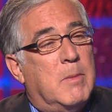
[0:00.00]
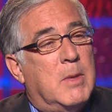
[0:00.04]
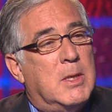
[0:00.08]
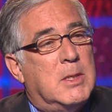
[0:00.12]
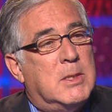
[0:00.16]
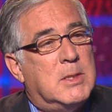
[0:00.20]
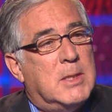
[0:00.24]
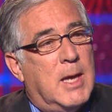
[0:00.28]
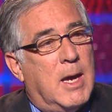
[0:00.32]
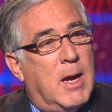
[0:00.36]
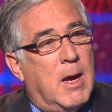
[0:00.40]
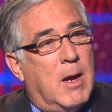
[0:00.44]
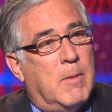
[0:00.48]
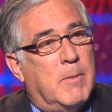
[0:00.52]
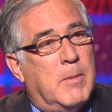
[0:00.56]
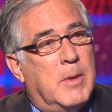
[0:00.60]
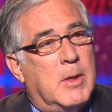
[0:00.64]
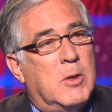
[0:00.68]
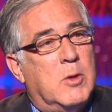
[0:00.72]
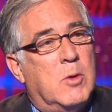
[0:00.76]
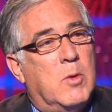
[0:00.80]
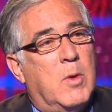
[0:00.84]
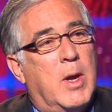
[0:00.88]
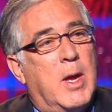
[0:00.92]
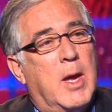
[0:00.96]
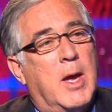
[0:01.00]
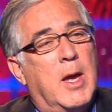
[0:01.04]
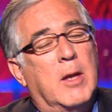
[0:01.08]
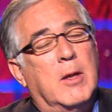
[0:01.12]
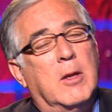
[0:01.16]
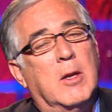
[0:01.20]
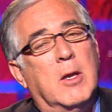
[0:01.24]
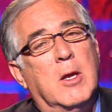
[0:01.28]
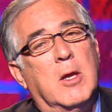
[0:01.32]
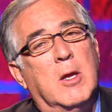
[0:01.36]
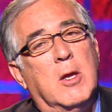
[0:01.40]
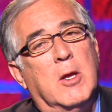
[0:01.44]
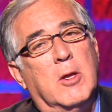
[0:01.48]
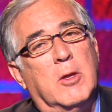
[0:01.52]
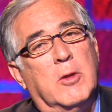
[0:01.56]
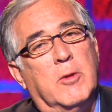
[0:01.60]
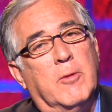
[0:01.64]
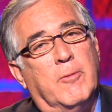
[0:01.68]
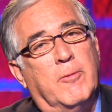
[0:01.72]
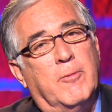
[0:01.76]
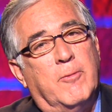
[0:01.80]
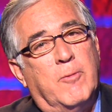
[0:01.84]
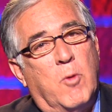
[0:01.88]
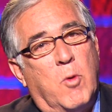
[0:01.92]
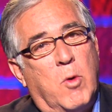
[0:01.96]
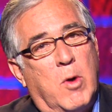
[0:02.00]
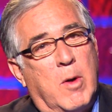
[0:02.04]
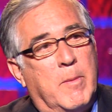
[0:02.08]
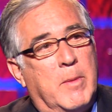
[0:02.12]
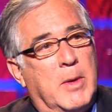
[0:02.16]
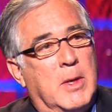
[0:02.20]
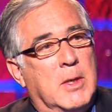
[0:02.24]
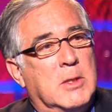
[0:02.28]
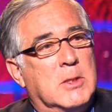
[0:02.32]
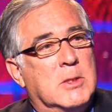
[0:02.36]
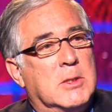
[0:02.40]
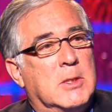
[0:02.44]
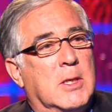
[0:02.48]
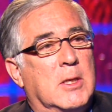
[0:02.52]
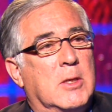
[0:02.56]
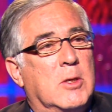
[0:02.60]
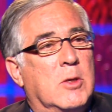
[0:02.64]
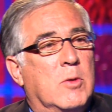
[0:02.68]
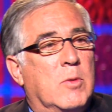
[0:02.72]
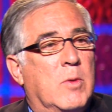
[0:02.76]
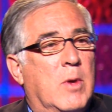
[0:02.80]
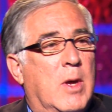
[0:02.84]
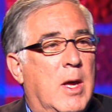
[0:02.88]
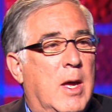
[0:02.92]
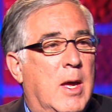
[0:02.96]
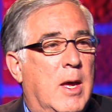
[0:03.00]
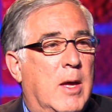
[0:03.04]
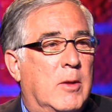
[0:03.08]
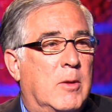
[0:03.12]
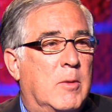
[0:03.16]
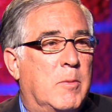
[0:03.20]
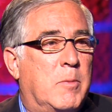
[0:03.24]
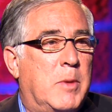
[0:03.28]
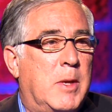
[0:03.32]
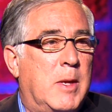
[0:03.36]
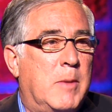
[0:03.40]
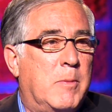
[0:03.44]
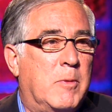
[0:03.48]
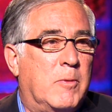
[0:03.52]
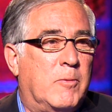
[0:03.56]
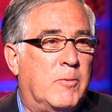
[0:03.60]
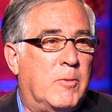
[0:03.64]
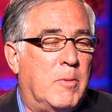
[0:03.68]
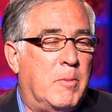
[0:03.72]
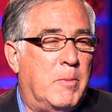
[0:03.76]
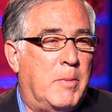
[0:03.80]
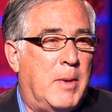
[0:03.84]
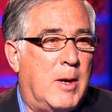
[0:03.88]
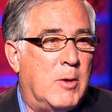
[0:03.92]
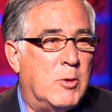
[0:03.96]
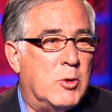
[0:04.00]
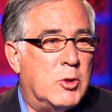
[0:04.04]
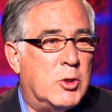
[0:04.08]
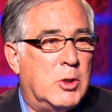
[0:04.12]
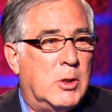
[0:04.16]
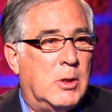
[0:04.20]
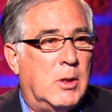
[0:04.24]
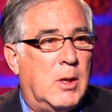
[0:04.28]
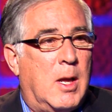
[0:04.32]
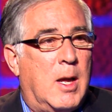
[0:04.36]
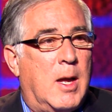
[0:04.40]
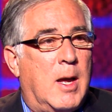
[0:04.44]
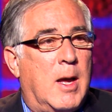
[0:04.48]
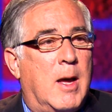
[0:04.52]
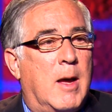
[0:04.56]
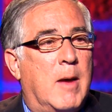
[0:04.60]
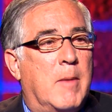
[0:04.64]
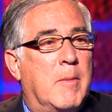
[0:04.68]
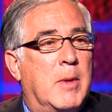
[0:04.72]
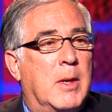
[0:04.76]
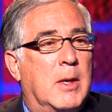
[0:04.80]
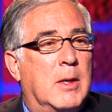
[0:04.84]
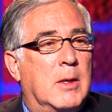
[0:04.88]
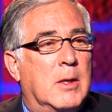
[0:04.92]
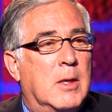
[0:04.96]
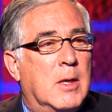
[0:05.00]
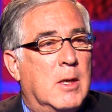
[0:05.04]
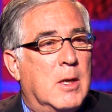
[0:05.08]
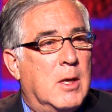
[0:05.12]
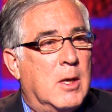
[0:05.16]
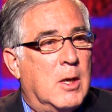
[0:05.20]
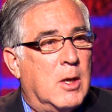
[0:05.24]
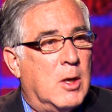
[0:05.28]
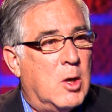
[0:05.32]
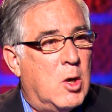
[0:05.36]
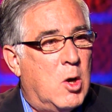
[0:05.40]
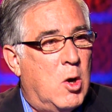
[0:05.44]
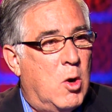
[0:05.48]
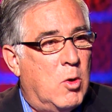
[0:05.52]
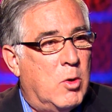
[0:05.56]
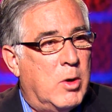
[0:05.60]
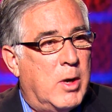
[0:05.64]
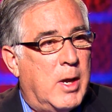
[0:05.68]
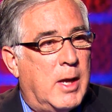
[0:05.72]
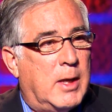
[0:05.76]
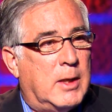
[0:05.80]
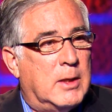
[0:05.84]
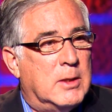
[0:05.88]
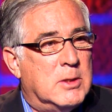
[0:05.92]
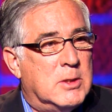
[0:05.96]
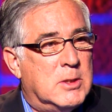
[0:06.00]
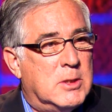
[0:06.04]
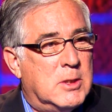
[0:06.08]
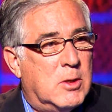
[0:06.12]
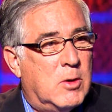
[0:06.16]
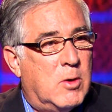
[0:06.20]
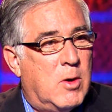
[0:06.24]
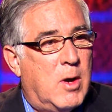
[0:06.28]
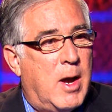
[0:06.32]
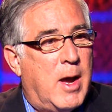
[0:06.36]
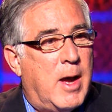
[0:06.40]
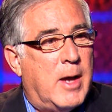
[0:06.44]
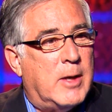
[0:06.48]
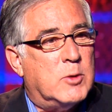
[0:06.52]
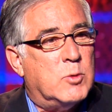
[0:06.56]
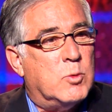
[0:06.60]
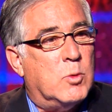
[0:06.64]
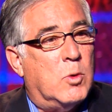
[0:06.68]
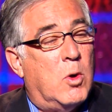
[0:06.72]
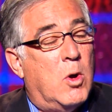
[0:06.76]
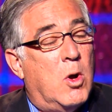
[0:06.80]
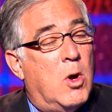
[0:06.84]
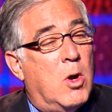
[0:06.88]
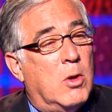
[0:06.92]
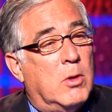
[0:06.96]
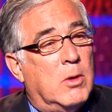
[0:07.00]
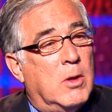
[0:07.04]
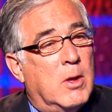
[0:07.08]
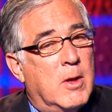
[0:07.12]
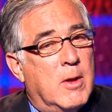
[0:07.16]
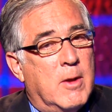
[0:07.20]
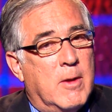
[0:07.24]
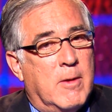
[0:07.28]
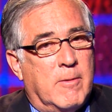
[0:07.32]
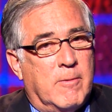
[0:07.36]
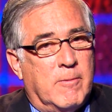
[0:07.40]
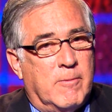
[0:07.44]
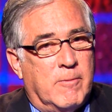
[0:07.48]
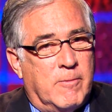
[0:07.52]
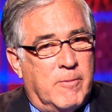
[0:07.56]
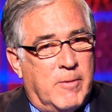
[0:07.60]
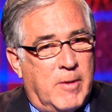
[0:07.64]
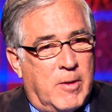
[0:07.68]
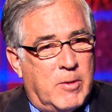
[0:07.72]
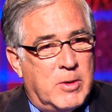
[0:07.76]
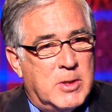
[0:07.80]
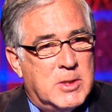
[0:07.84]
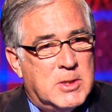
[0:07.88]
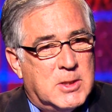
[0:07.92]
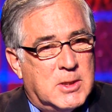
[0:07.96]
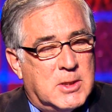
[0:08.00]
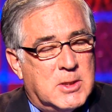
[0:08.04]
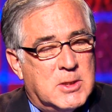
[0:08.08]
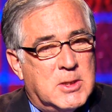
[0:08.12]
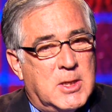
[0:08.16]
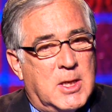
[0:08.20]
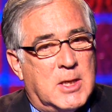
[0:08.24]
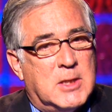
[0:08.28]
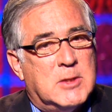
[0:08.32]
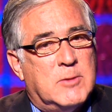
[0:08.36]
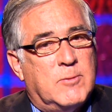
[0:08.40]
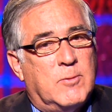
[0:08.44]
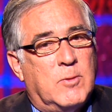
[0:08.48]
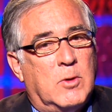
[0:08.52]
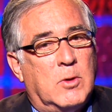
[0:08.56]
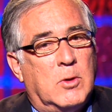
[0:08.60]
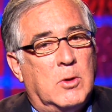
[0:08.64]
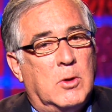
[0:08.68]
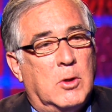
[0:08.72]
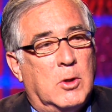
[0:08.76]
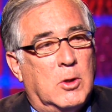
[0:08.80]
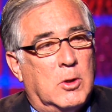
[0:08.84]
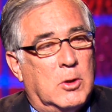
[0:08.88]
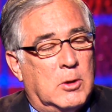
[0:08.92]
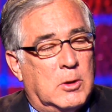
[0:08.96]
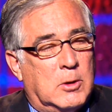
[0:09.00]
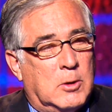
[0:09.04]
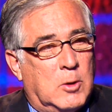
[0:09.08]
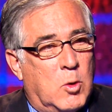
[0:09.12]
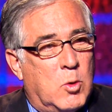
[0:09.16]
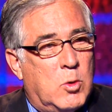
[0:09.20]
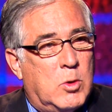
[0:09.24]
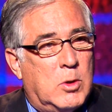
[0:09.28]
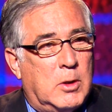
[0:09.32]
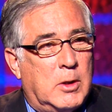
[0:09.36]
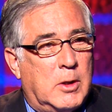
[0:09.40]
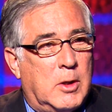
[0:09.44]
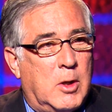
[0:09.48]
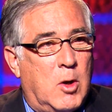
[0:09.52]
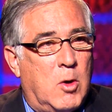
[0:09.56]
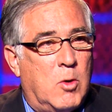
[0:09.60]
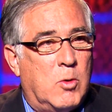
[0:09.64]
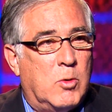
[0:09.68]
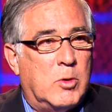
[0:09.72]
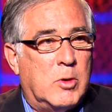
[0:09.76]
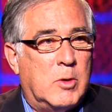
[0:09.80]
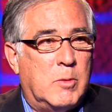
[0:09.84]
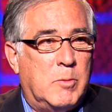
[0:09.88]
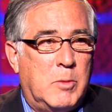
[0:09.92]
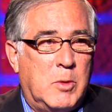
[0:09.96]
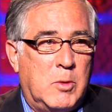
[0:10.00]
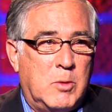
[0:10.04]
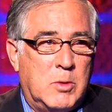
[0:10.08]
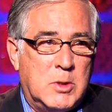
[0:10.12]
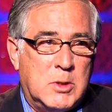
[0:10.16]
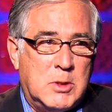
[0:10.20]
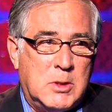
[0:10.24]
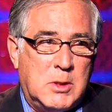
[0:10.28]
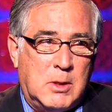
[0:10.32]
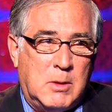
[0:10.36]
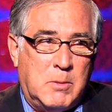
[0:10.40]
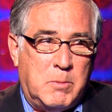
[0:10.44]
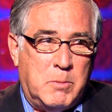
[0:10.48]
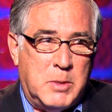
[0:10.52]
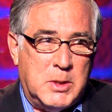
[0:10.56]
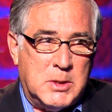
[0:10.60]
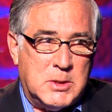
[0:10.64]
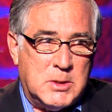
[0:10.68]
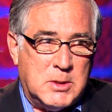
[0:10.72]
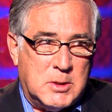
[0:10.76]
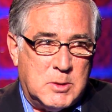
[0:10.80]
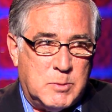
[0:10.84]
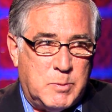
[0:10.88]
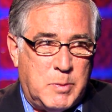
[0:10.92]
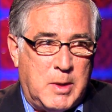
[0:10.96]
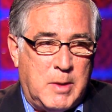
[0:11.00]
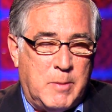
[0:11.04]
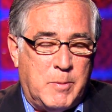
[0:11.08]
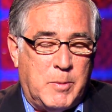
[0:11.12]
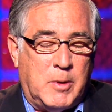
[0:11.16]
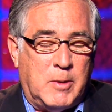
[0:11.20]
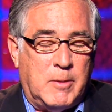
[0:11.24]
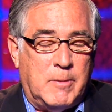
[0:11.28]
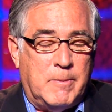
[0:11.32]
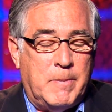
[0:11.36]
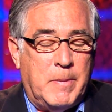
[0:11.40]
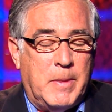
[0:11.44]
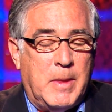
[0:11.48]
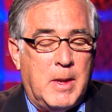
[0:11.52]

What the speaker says: Midtown and you had the Foremans and you had the people from Bausch & Lomb and Kodak and Xerox were all very successful, locally owned business people.